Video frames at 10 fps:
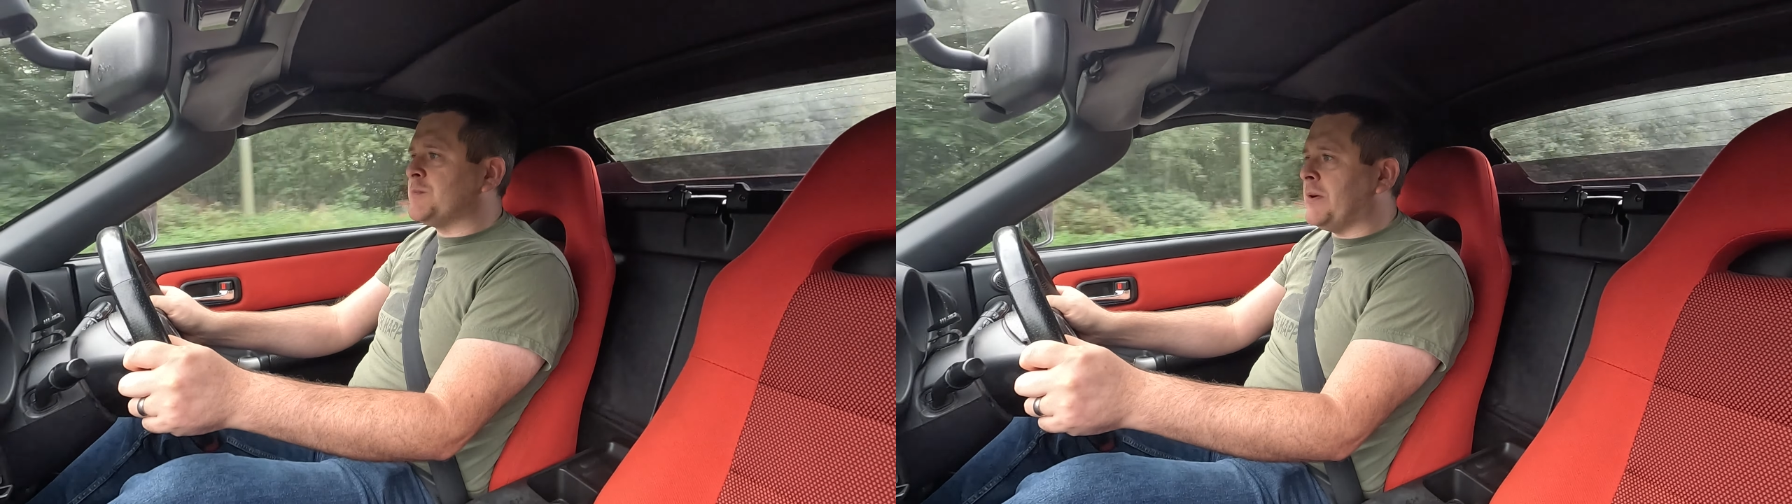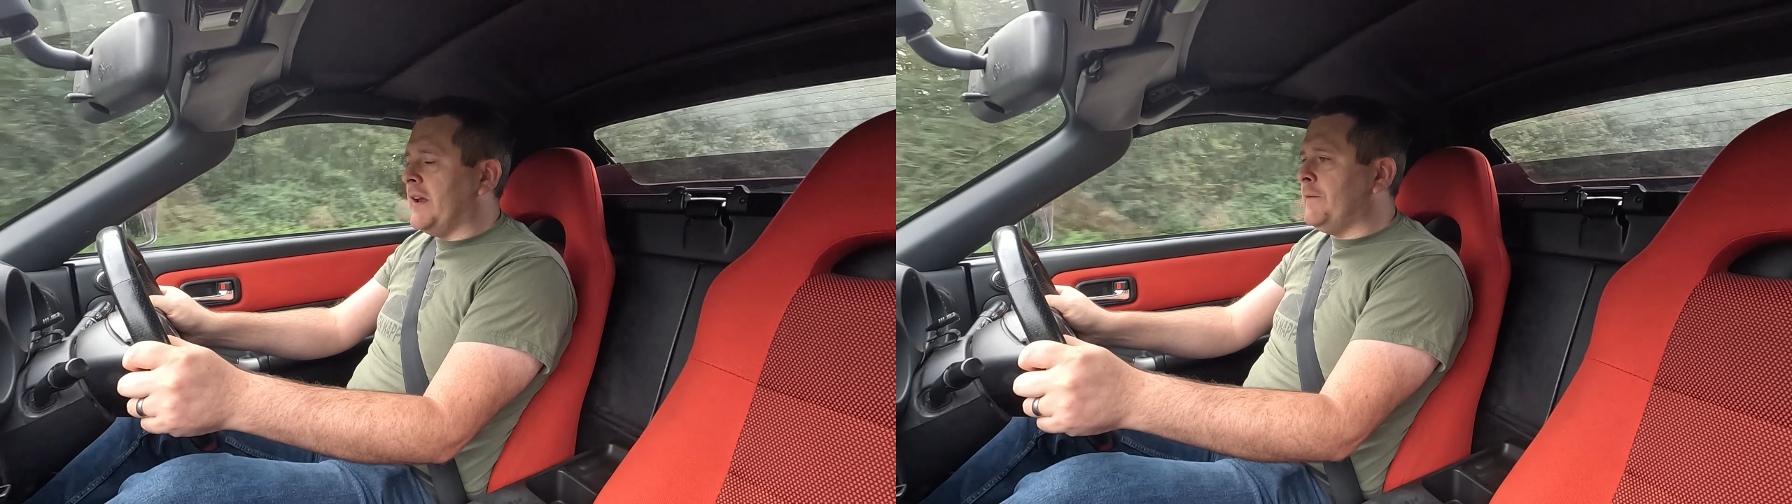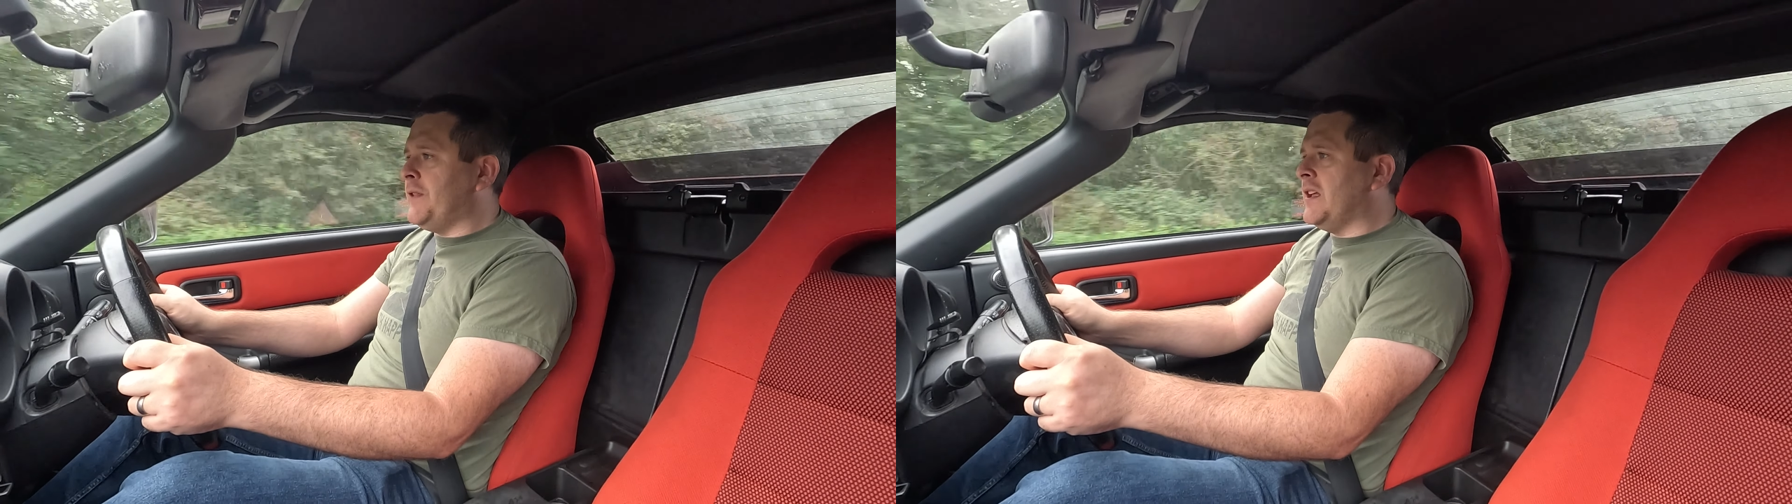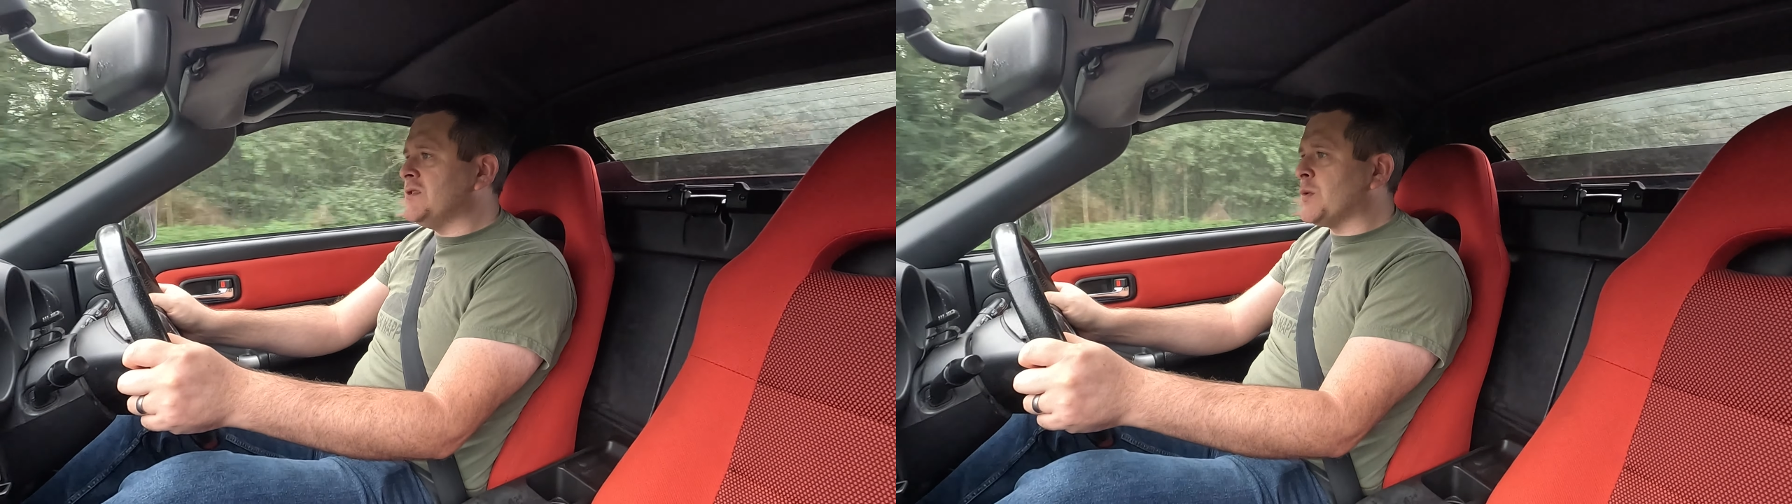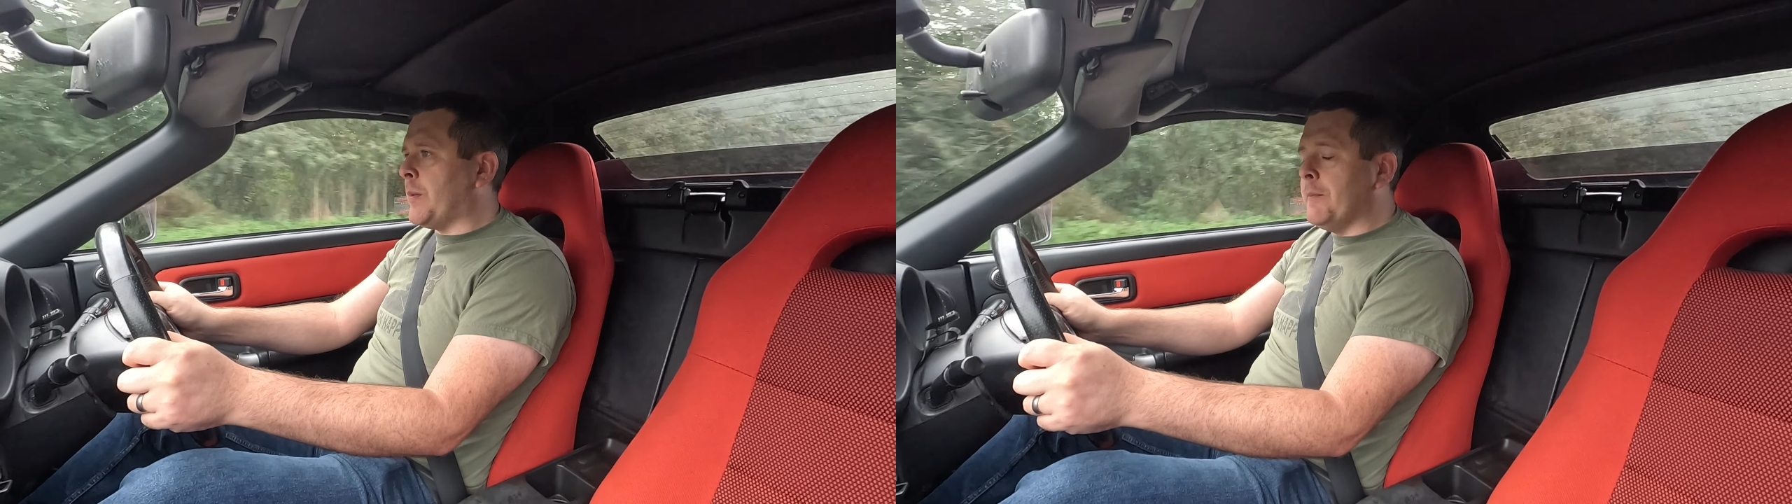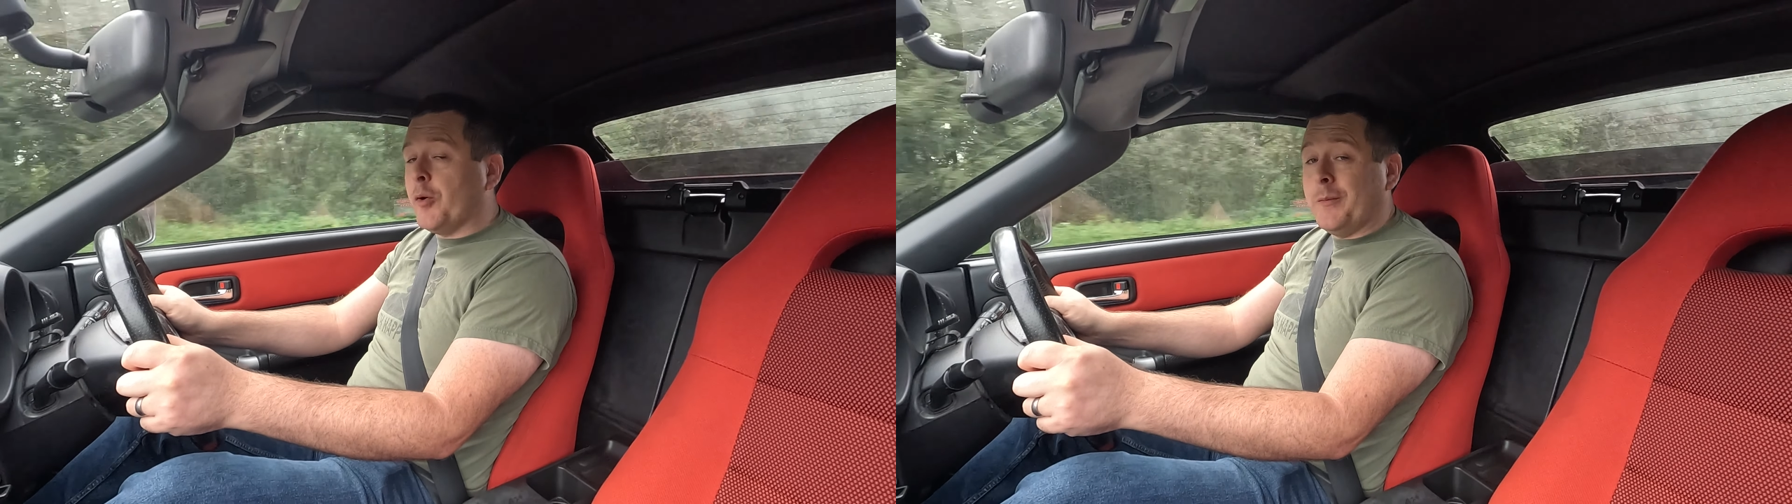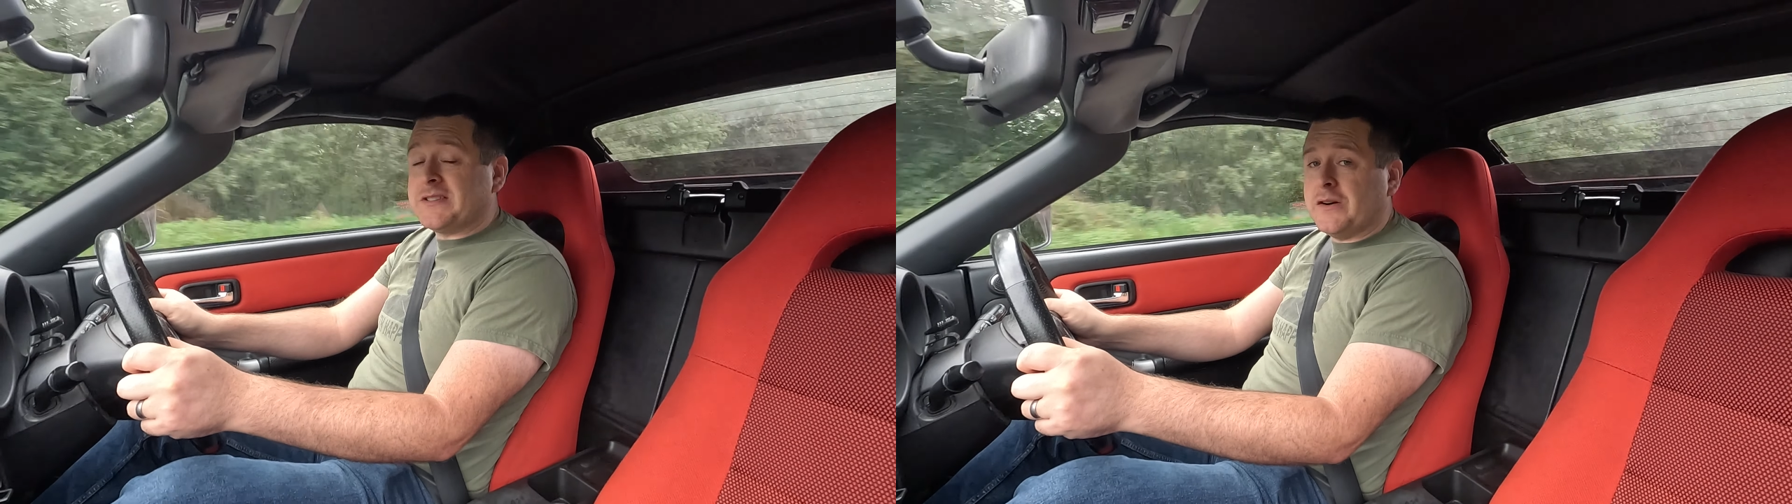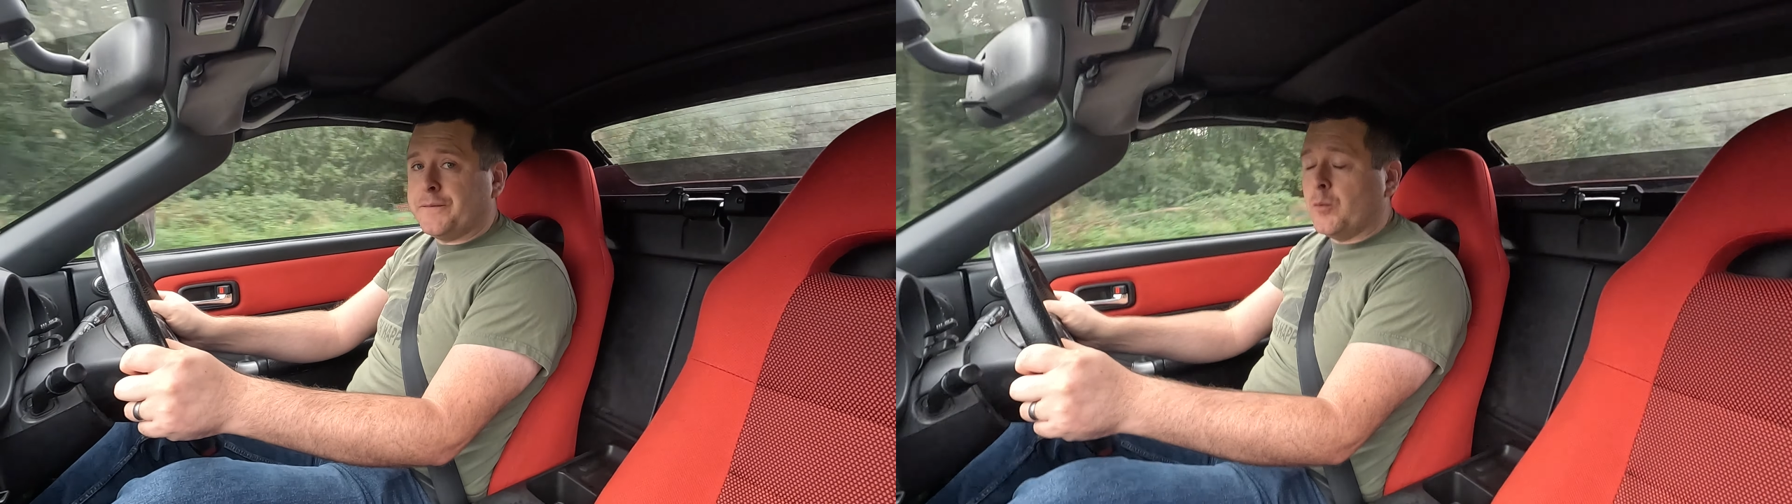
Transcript: planning for the engine swap. I bought myself a